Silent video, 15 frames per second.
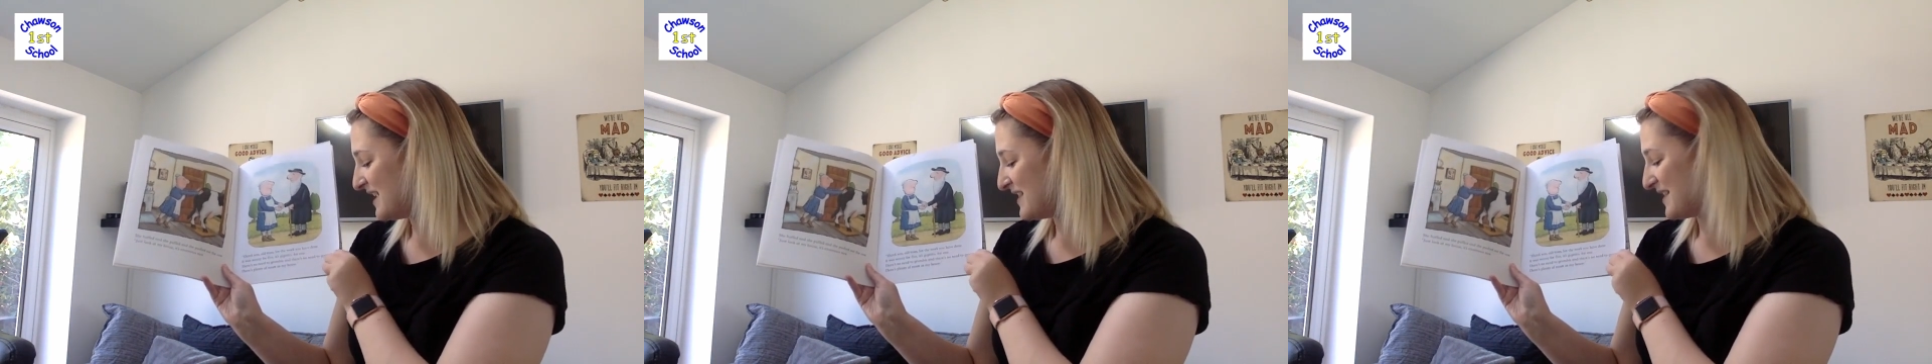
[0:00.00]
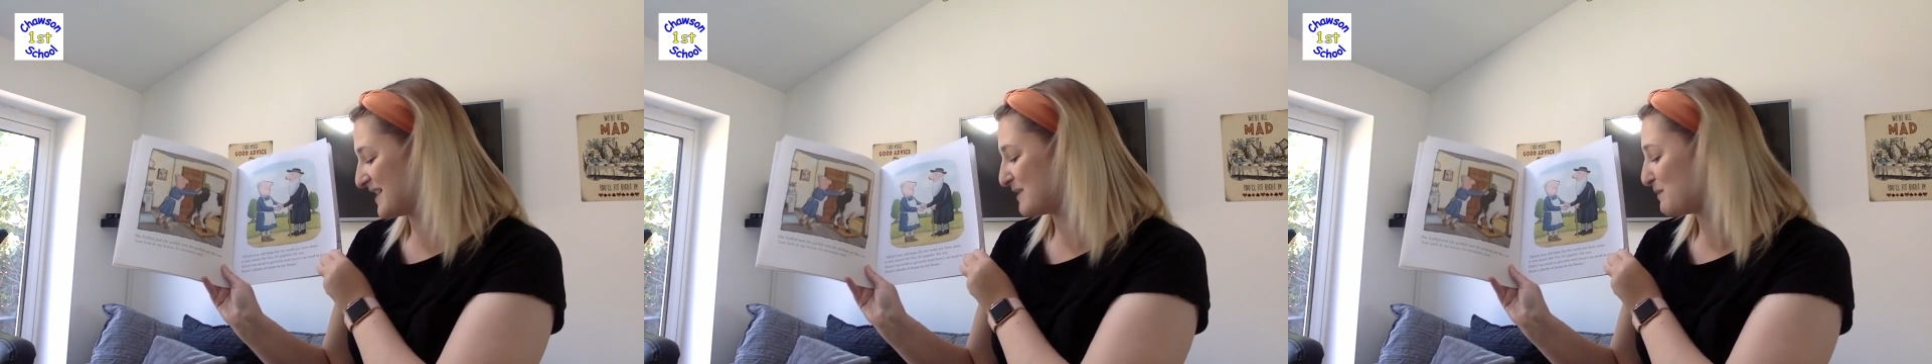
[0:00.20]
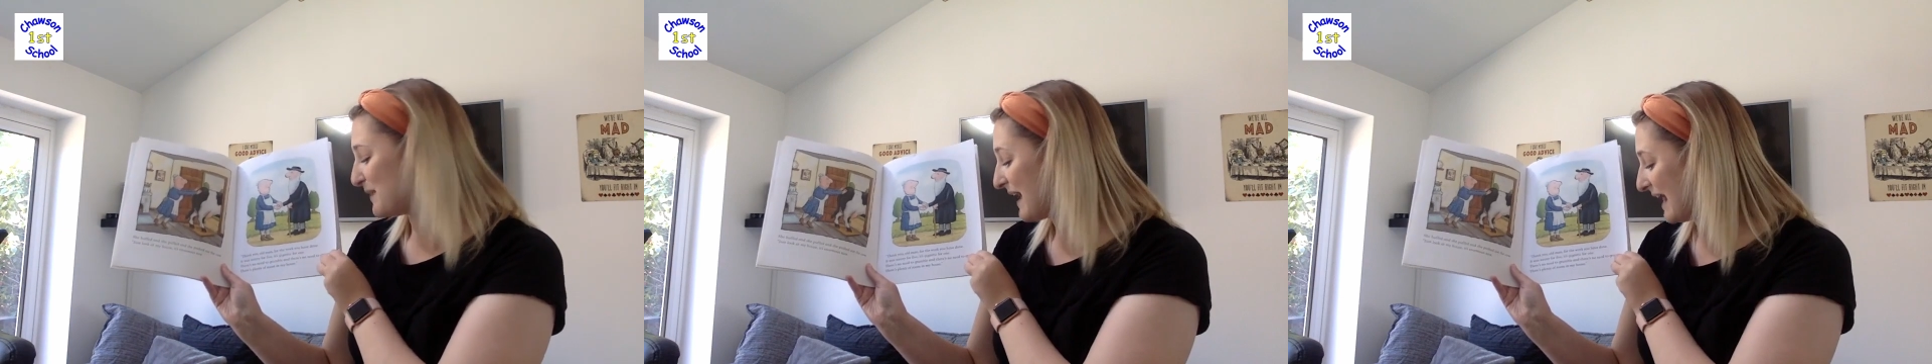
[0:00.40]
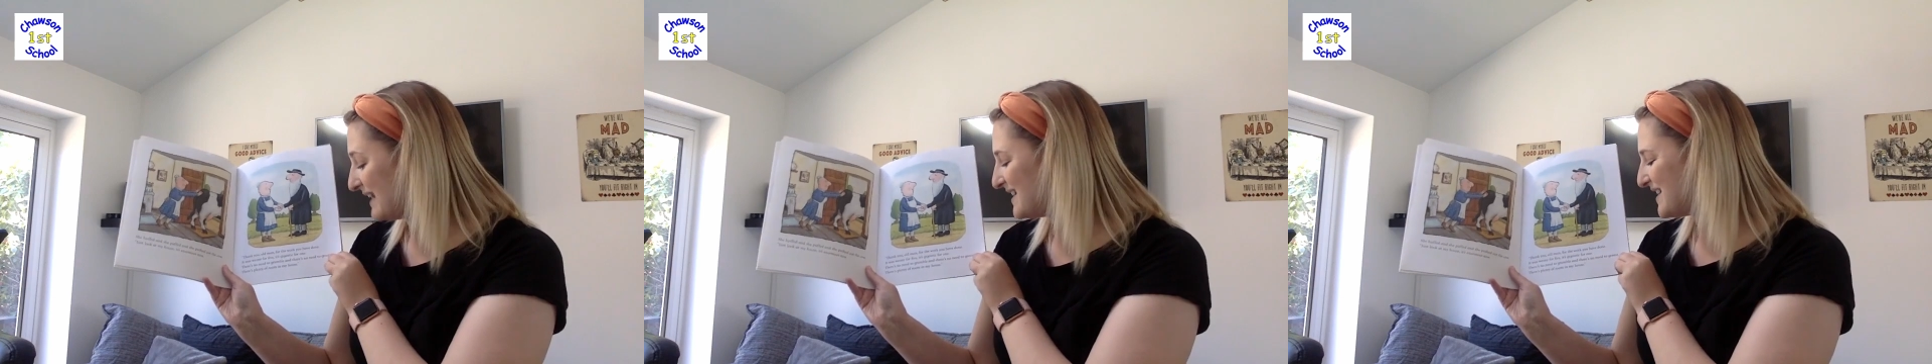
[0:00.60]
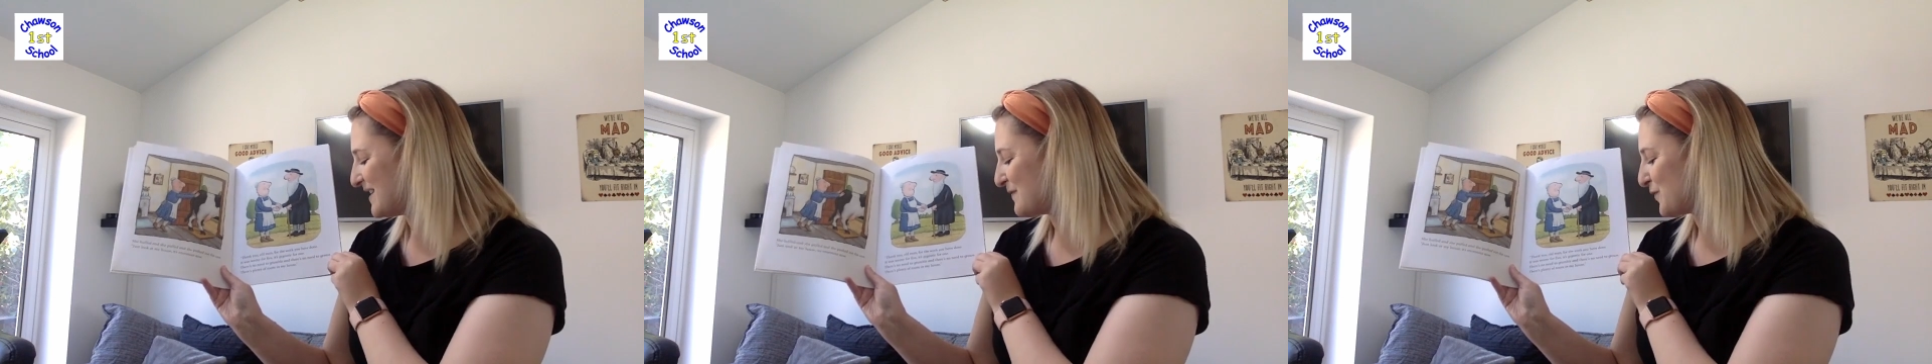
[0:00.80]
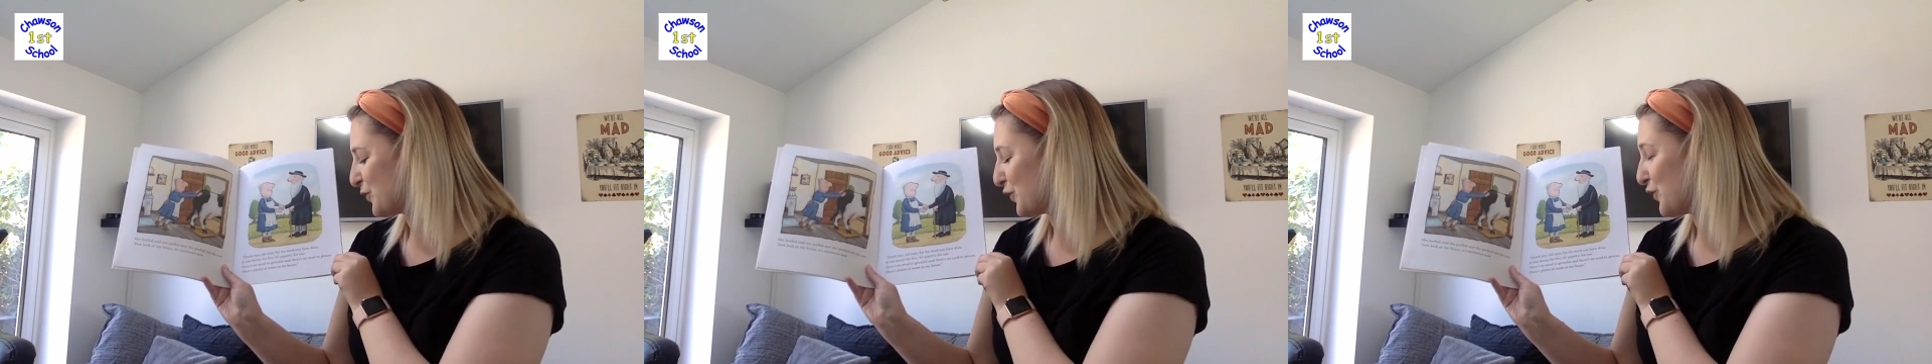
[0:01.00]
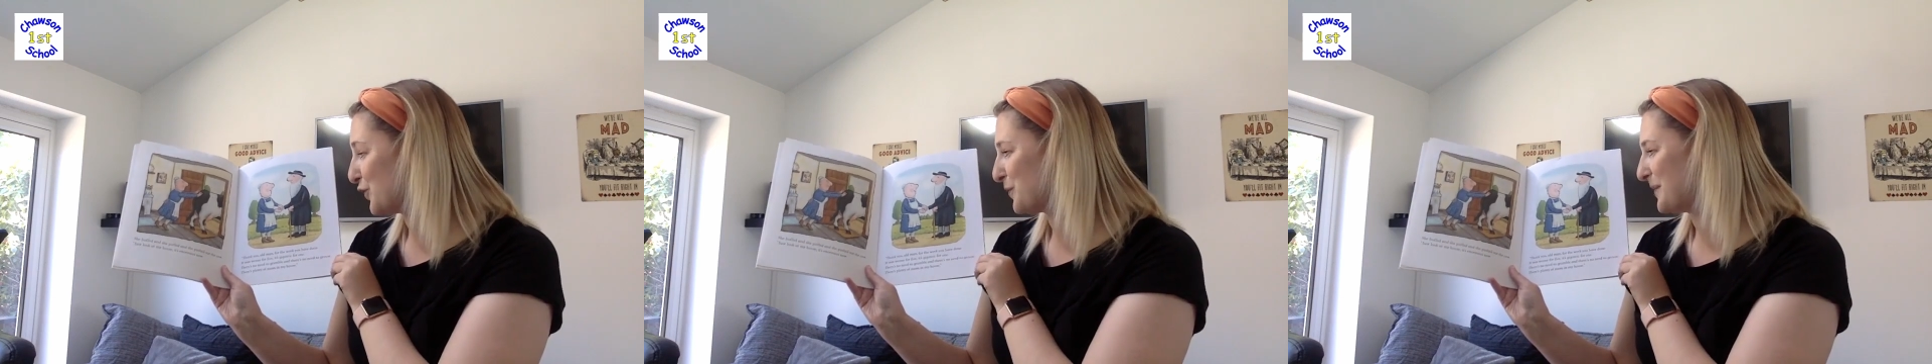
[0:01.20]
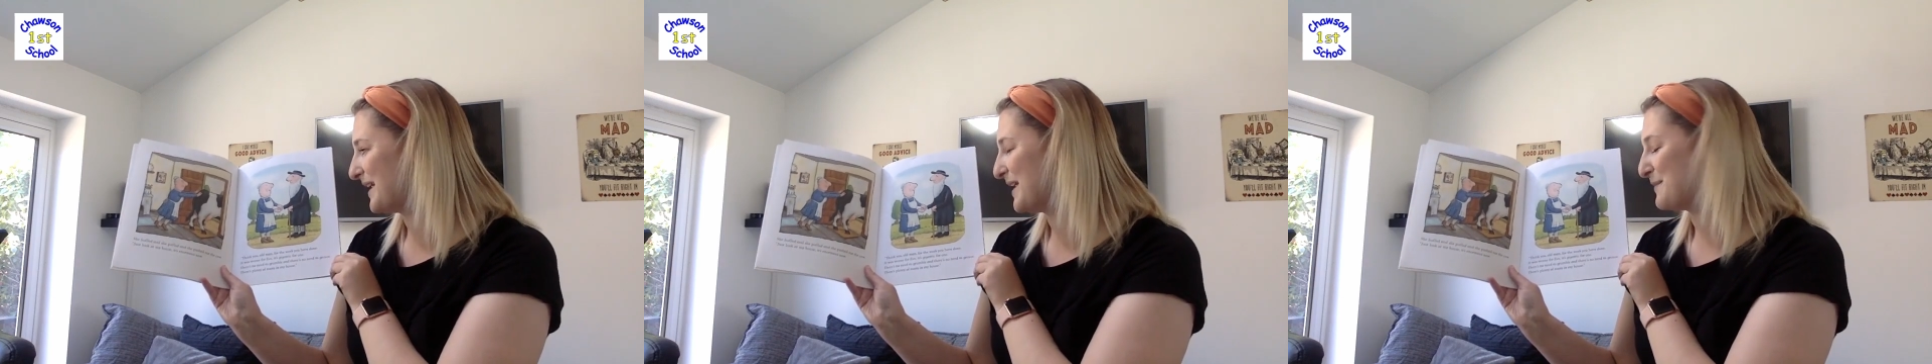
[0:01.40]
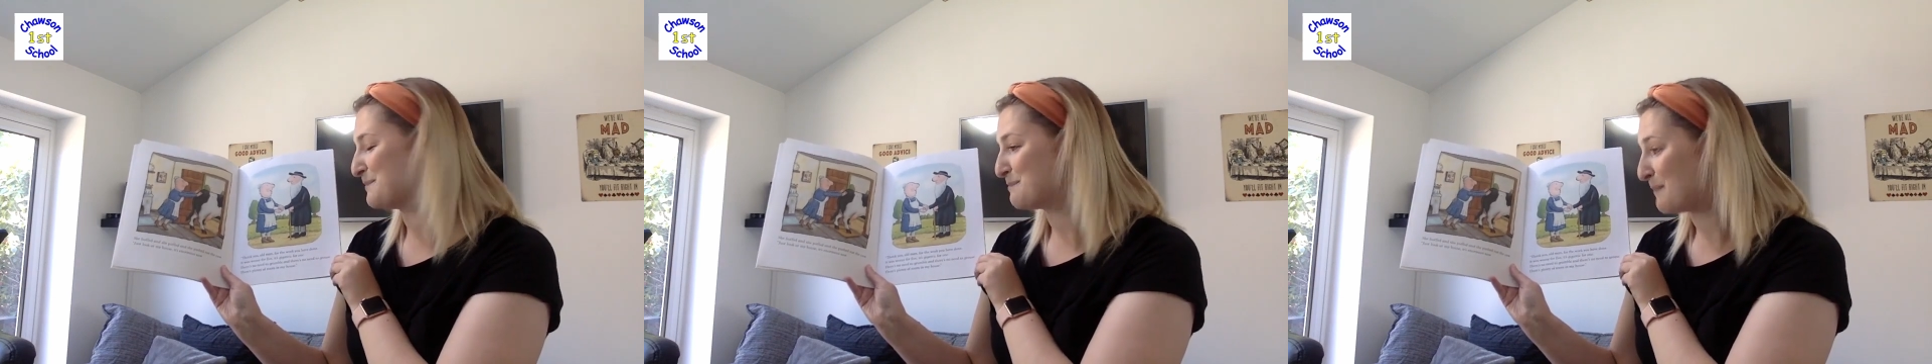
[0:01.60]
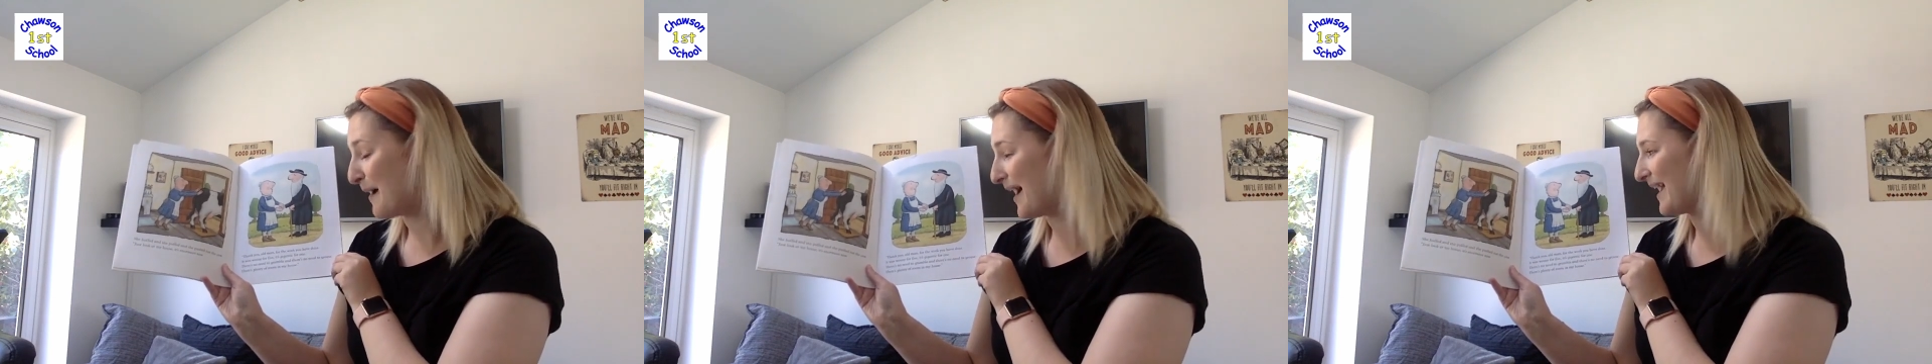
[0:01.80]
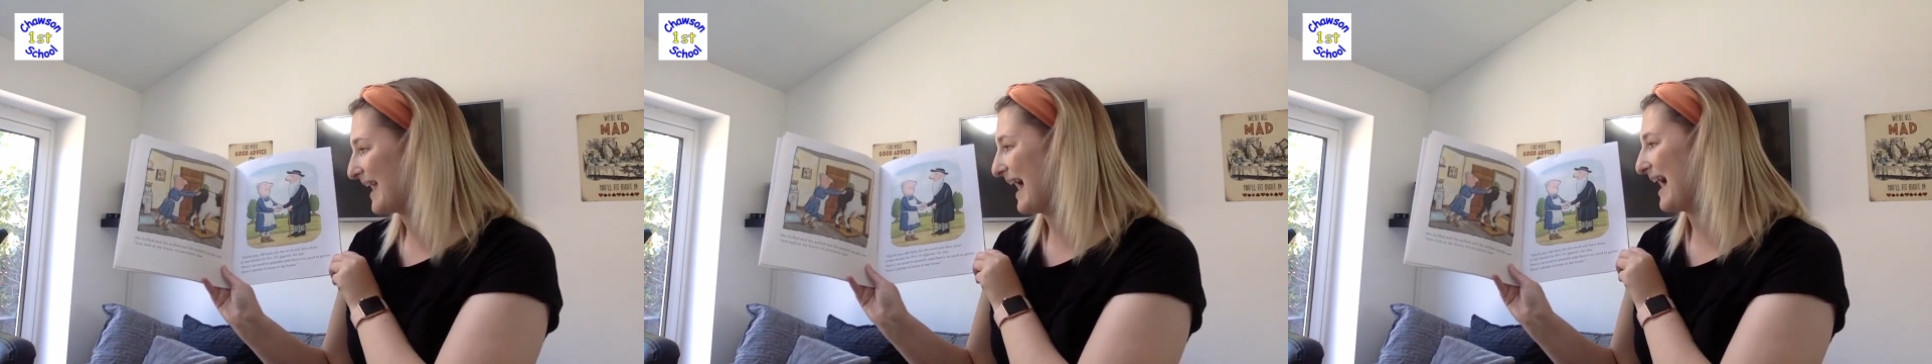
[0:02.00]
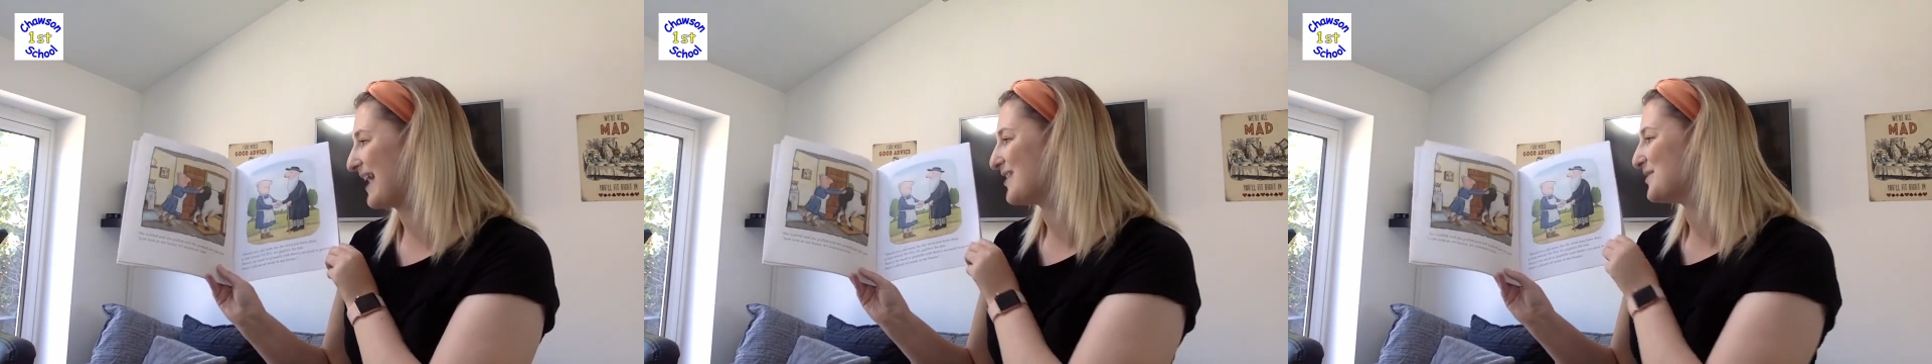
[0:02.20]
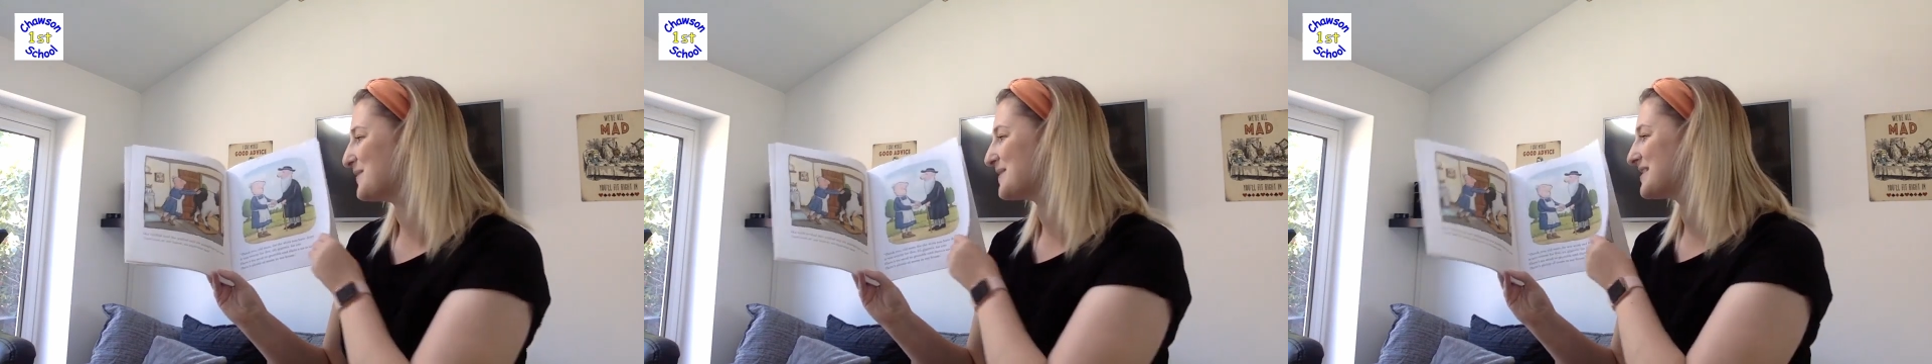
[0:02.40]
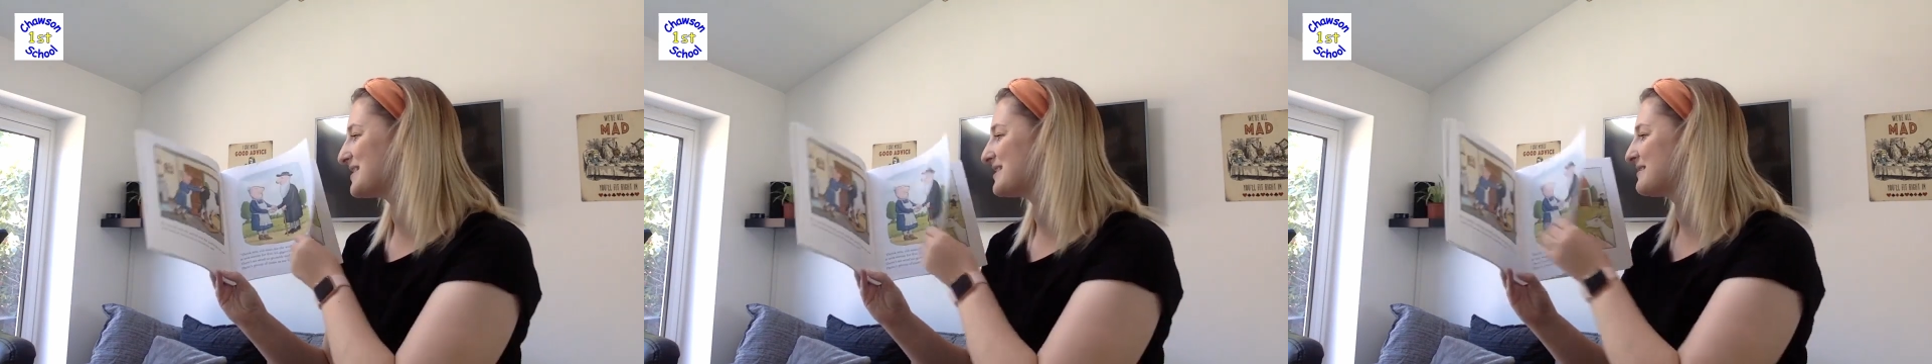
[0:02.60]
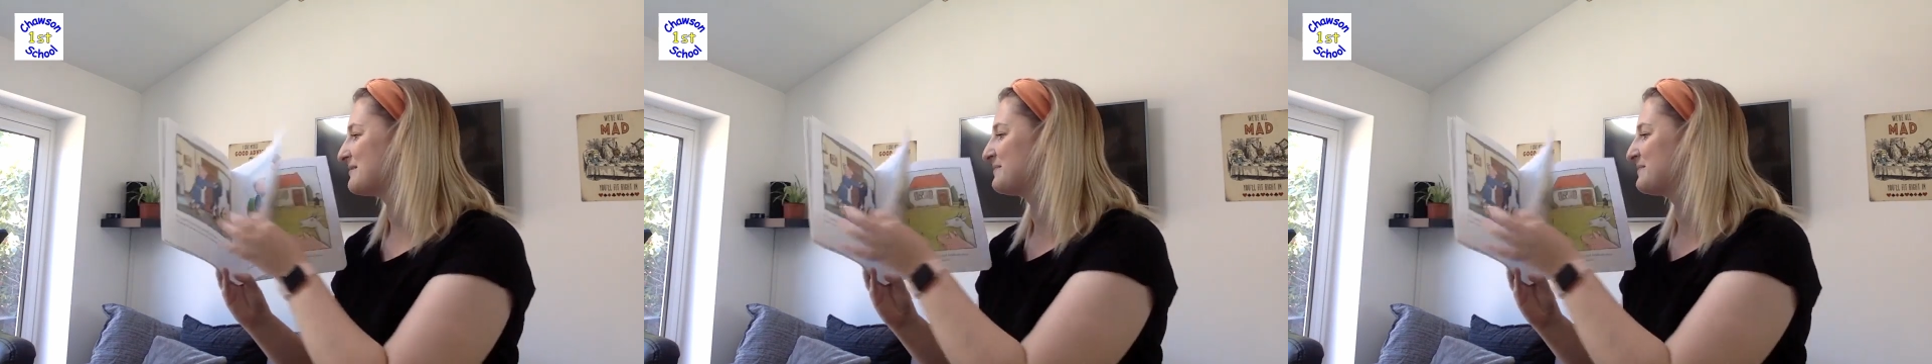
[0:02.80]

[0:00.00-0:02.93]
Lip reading: There's plenty of room in my house."